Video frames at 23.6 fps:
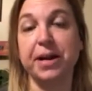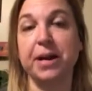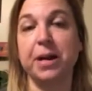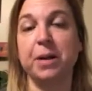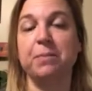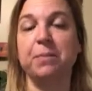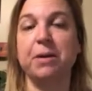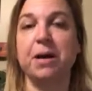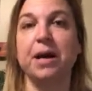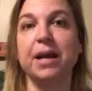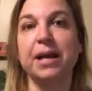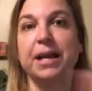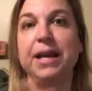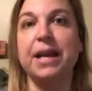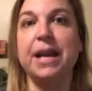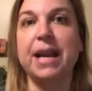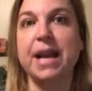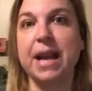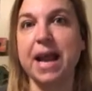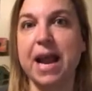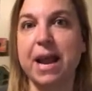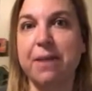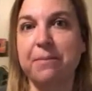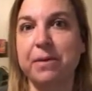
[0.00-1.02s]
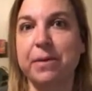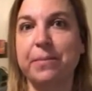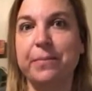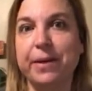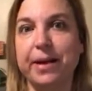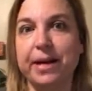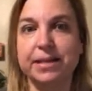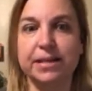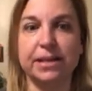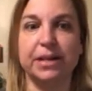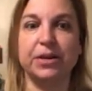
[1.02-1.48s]
and I'm not going to name it
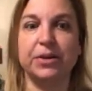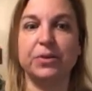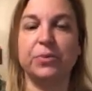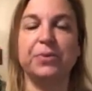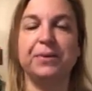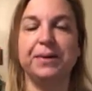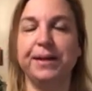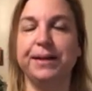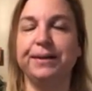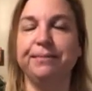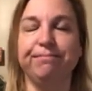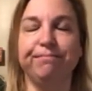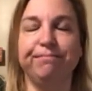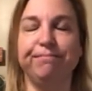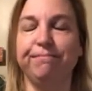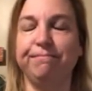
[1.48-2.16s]
because I don't want to,